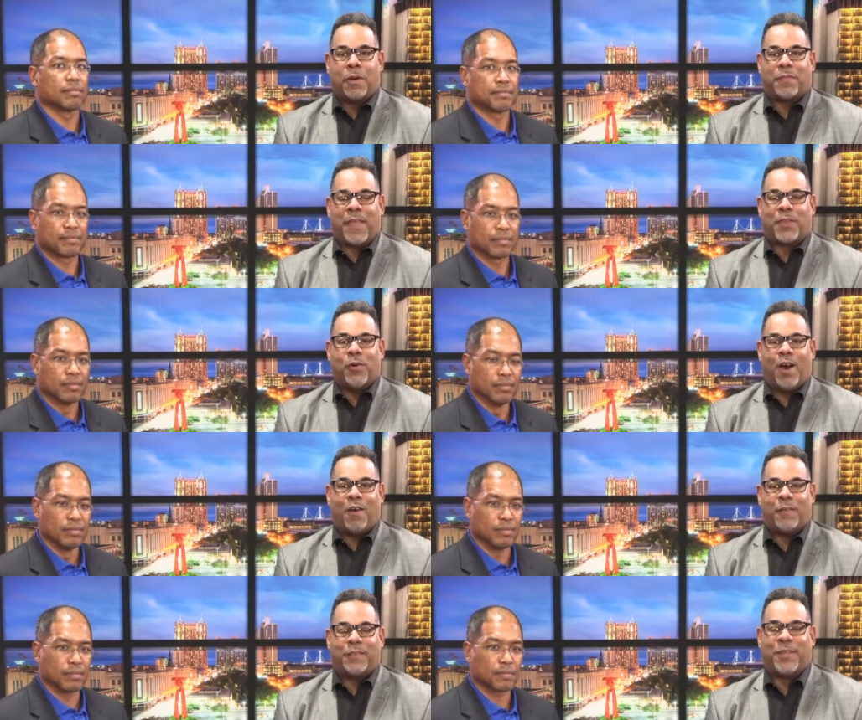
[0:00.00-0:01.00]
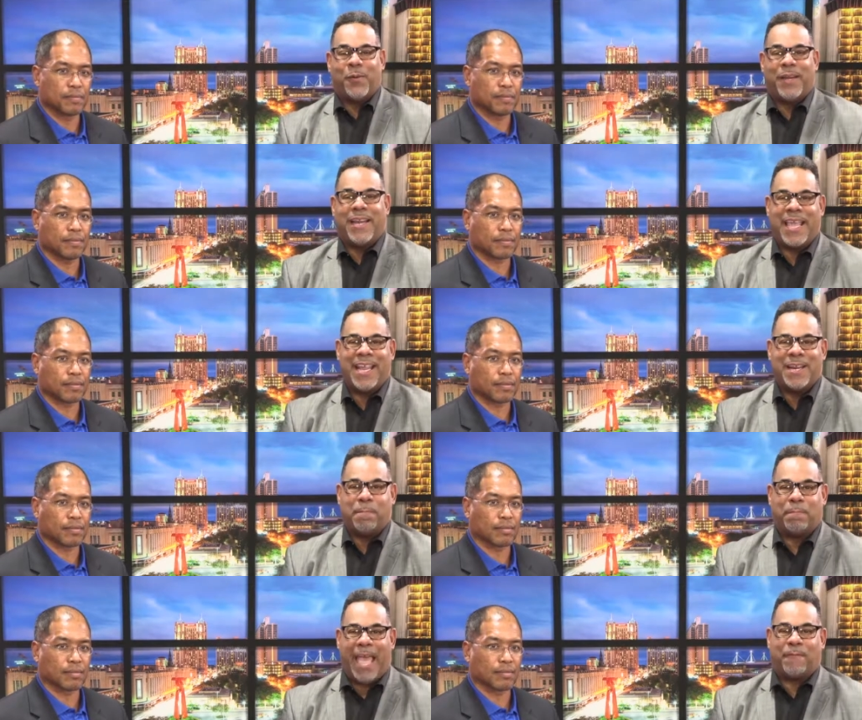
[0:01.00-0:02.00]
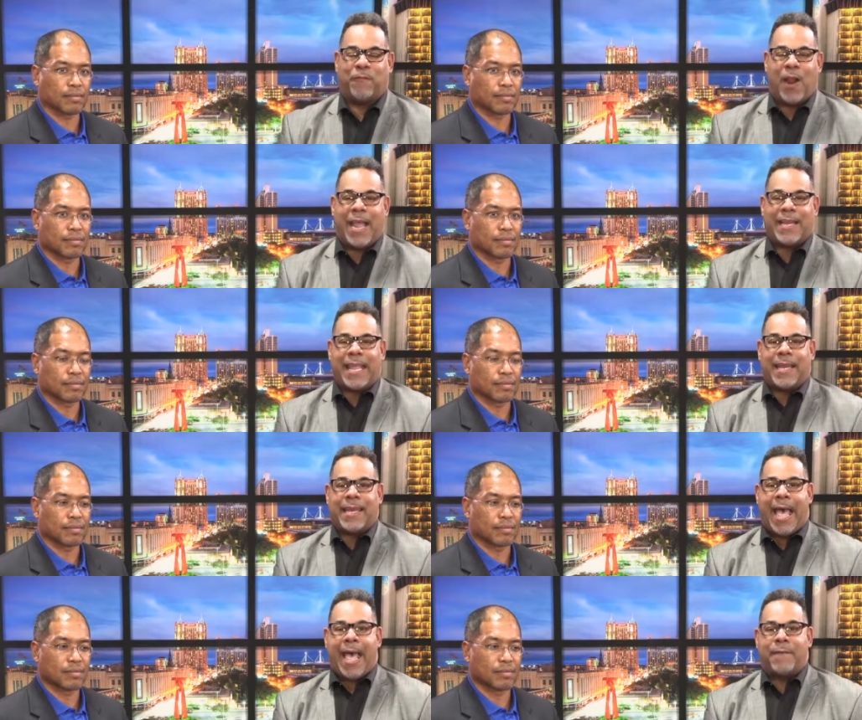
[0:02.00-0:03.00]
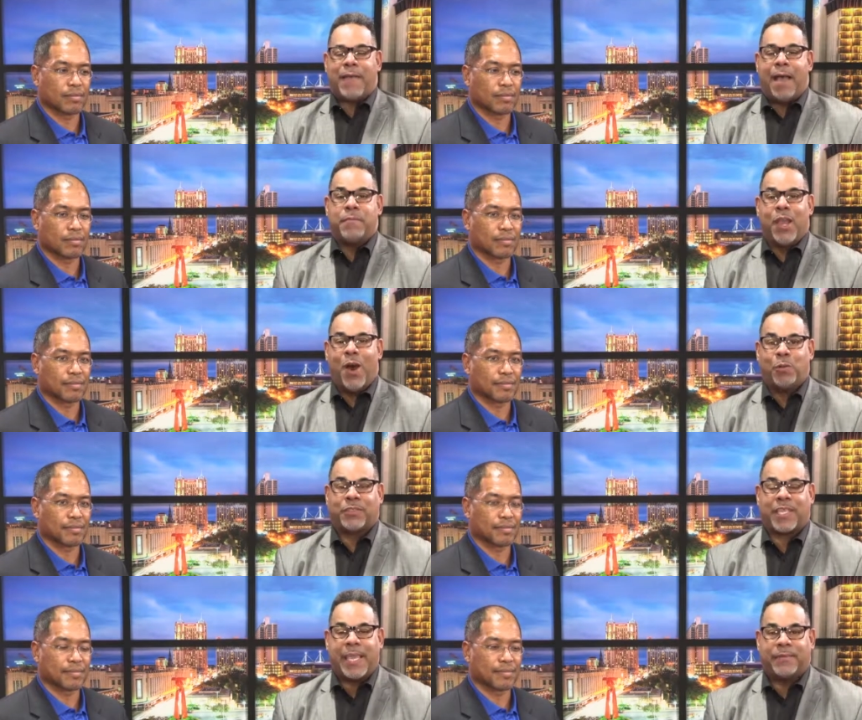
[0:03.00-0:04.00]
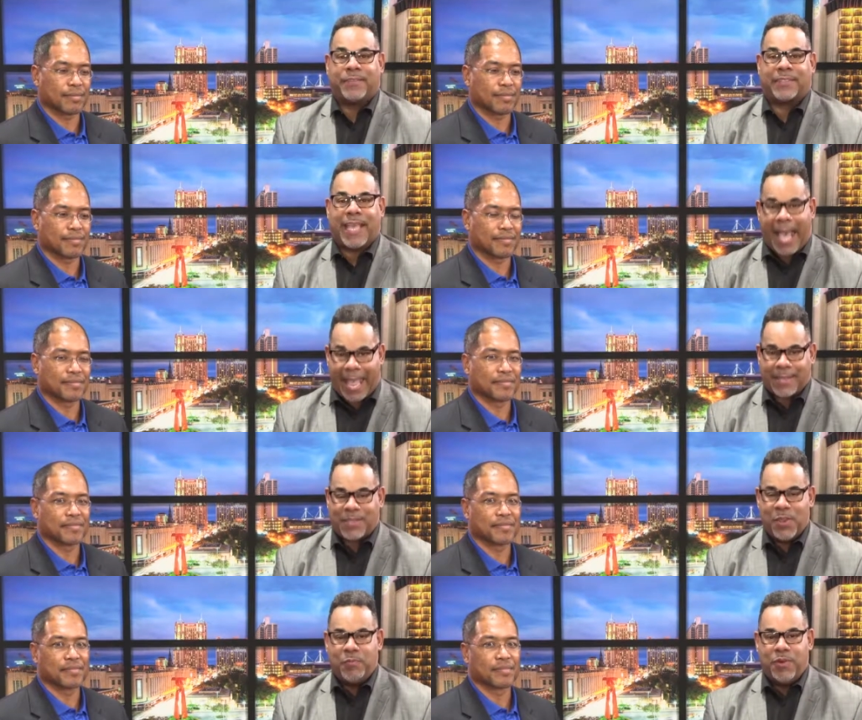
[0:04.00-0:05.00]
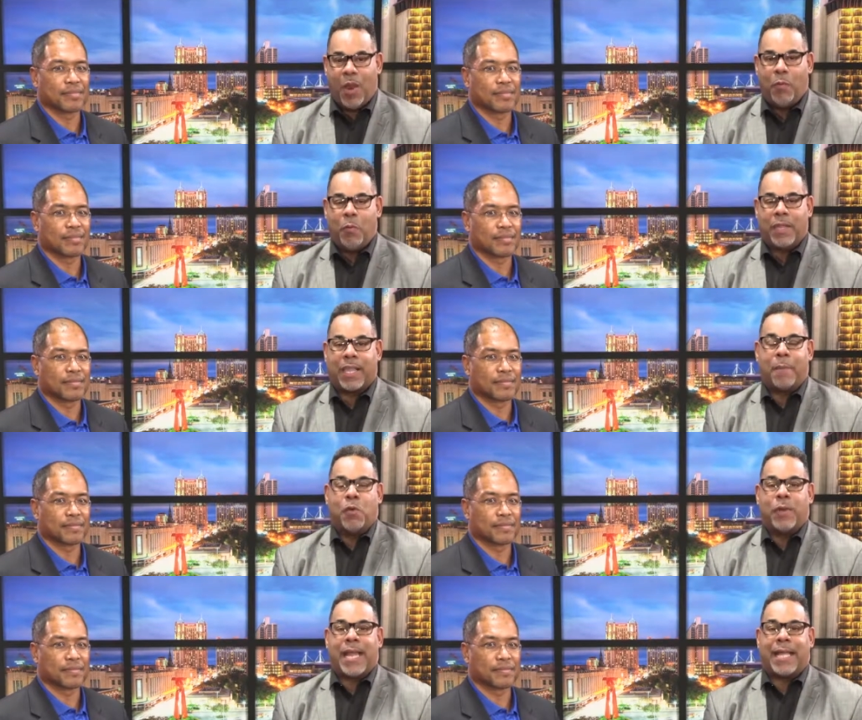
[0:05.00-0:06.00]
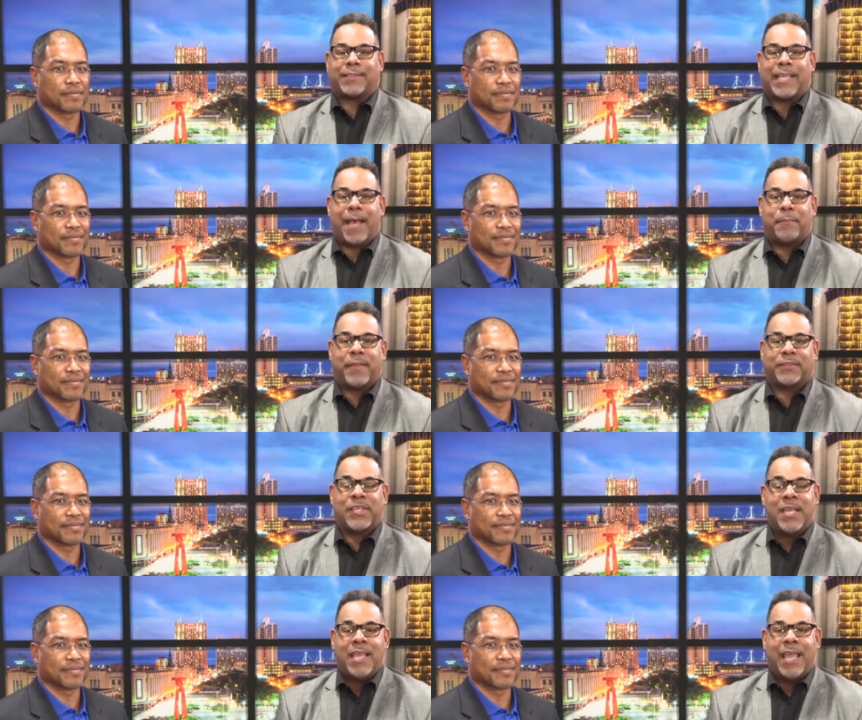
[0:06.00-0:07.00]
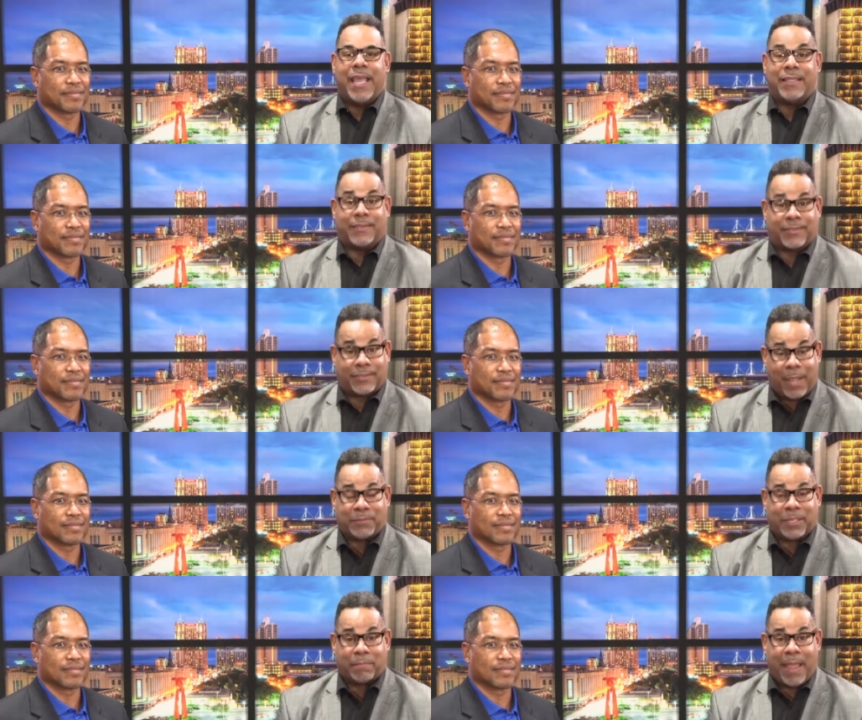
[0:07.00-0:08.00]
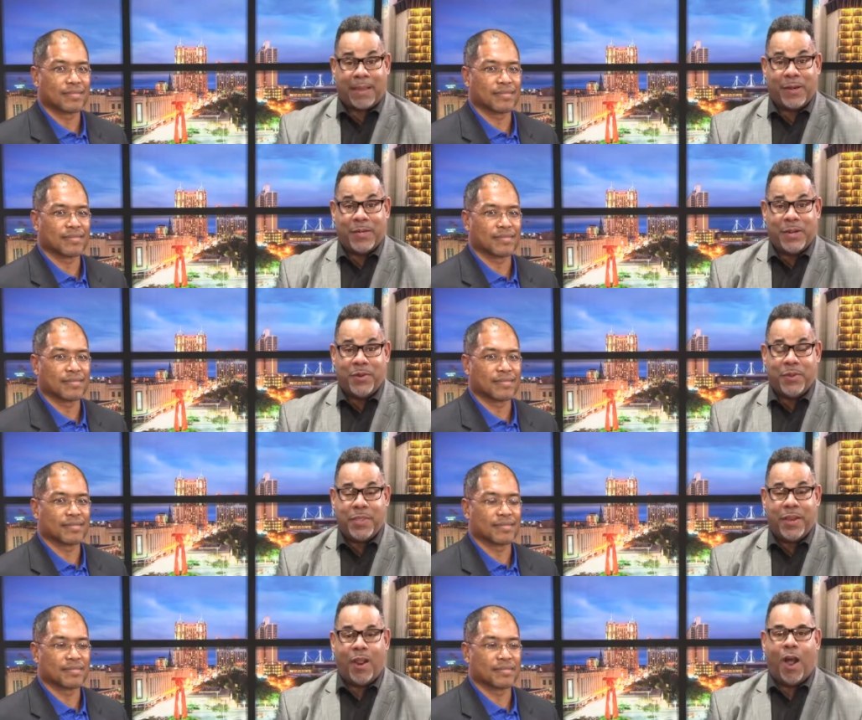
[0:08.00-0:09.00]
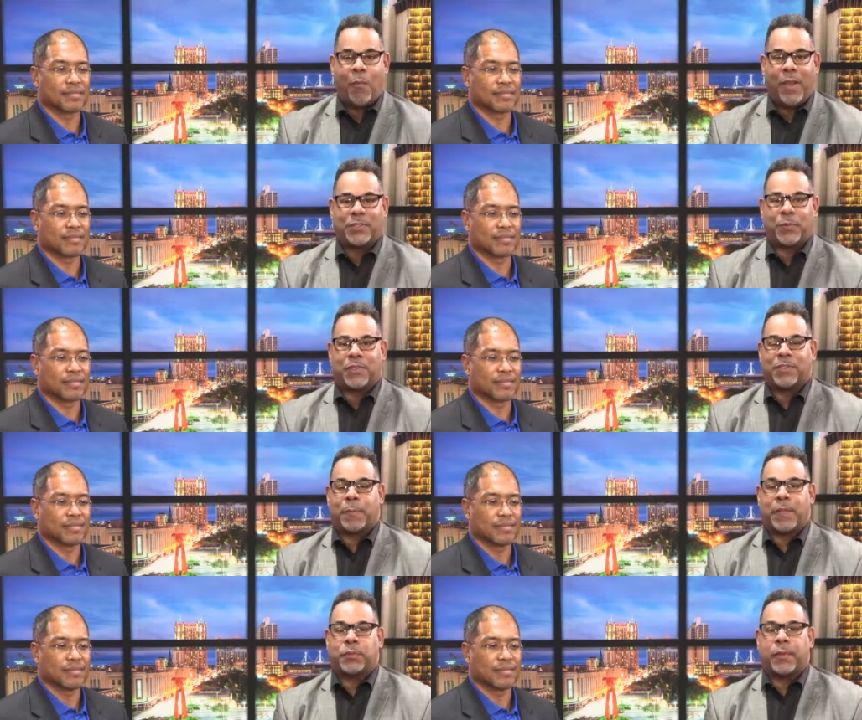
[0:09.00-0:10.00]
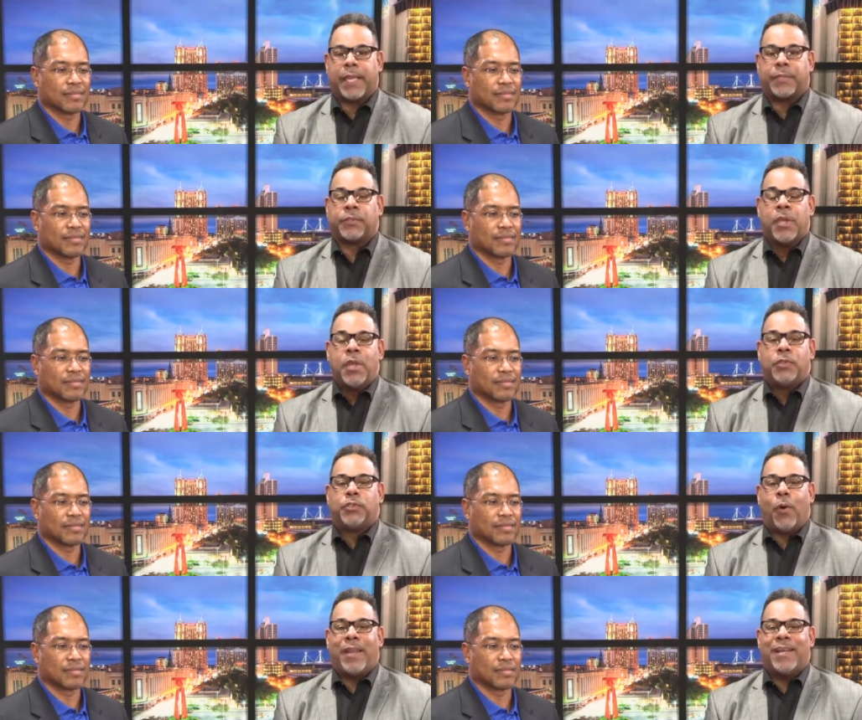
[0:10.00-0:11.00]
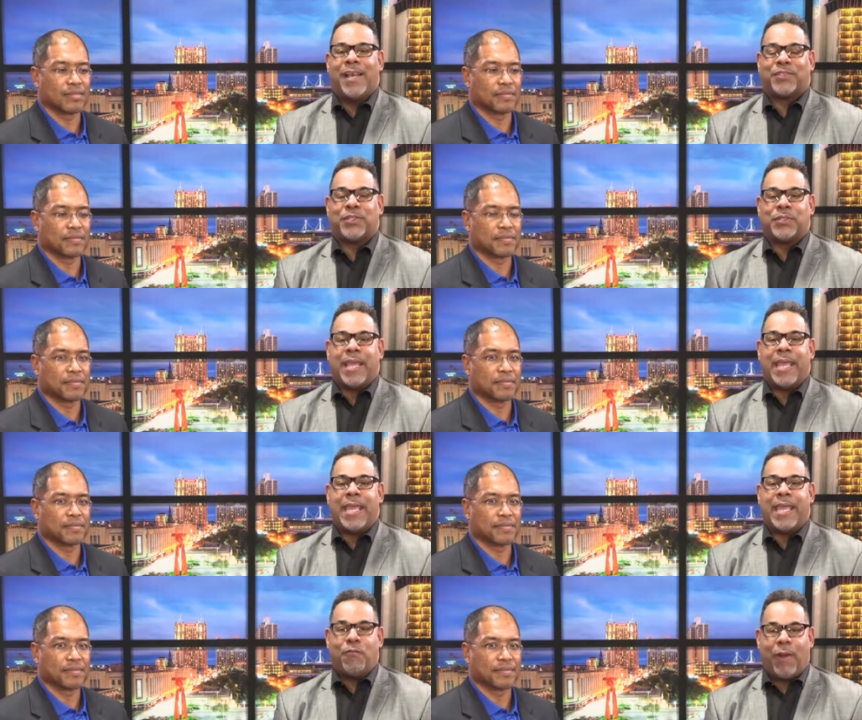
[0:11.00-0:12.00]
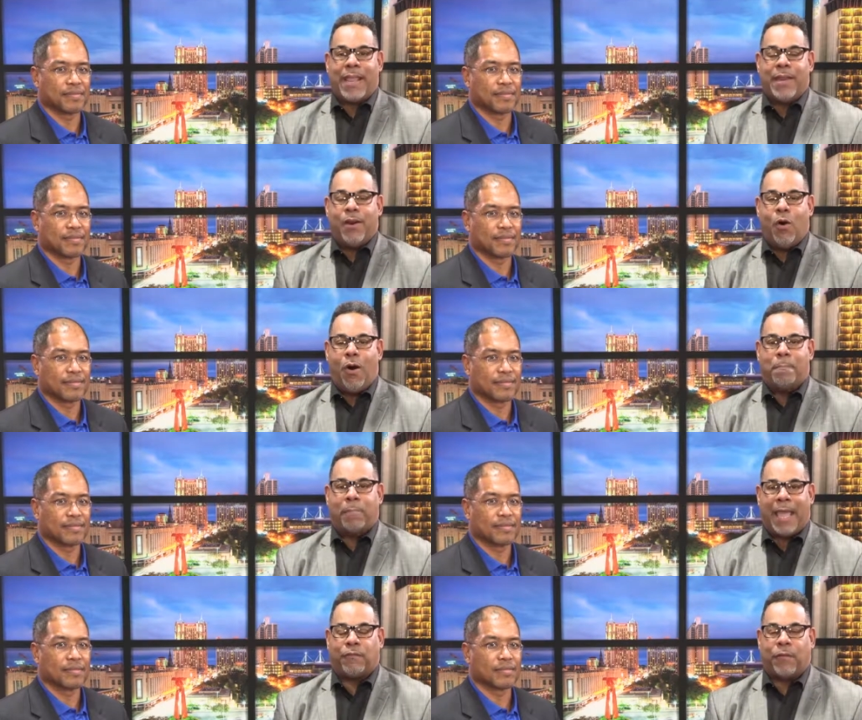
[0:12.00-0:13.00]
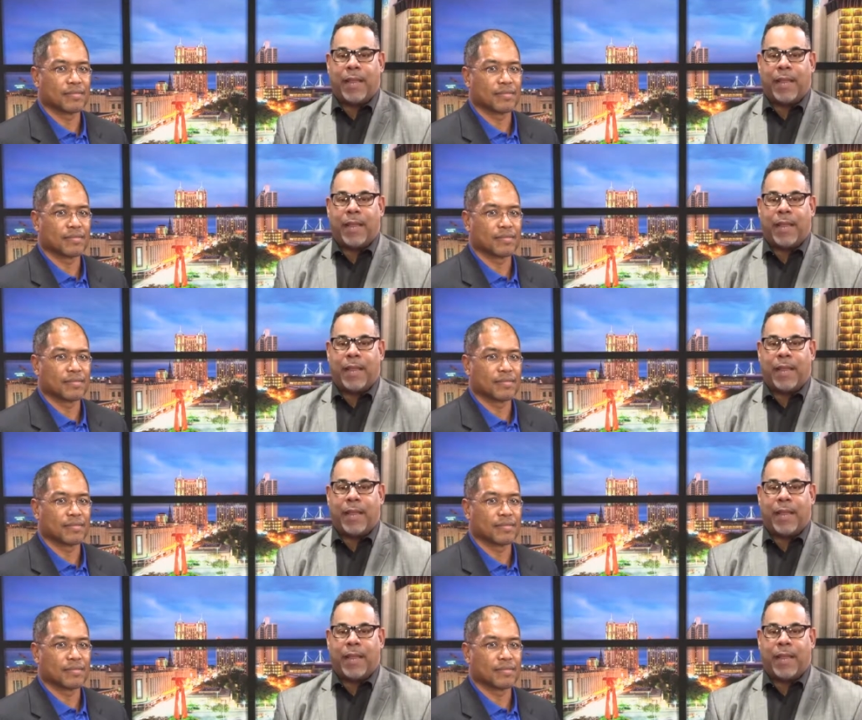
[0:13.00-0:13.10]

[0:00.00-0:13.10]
Speaker 1: want to thank you all for tuning in to Black Friday Live. I'm your host, Keith Scott. You know where we coming with hot topics and subject matter in the new year, always with a special guest. Joining us today, right here on Black